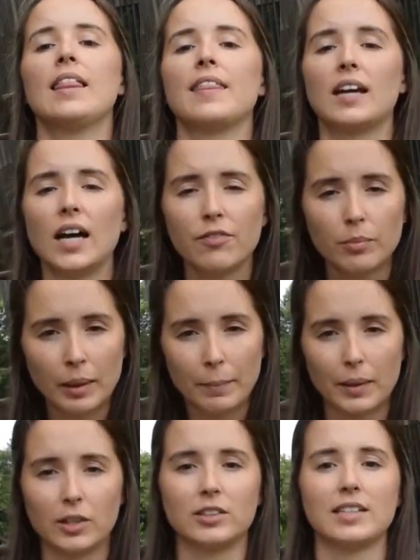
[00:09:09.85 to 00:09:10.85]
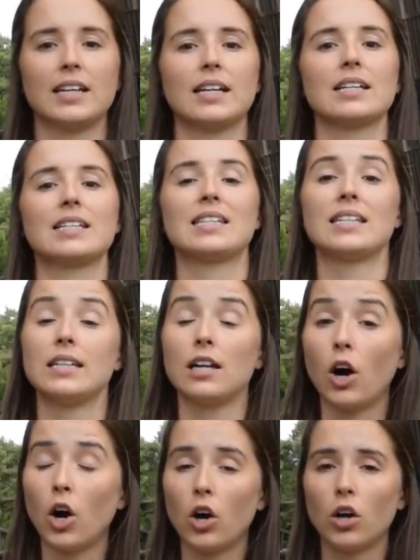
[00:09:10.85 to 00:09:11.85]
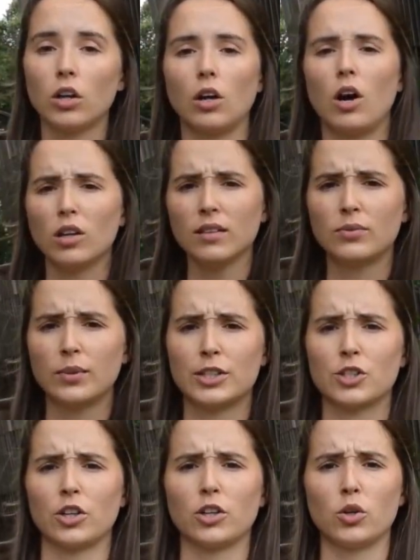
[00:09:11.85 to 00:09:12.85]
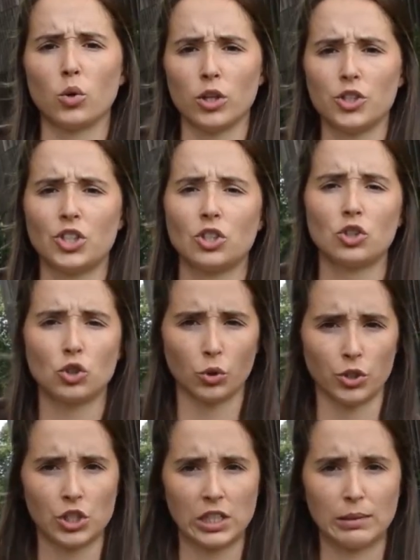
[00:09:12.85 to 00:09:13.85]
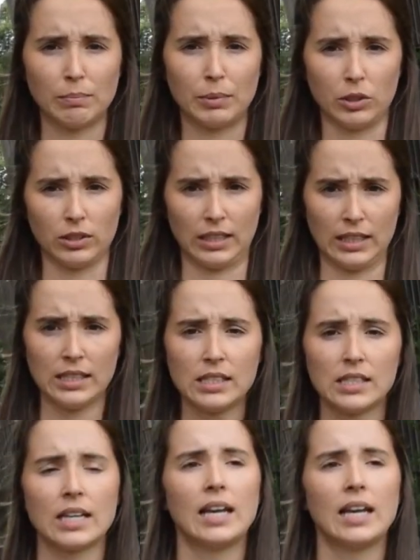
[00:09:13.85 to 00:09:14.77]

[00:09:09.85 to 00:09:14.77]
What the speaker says: the government building, City Hall, all of which are gorgeous Georgian buildings.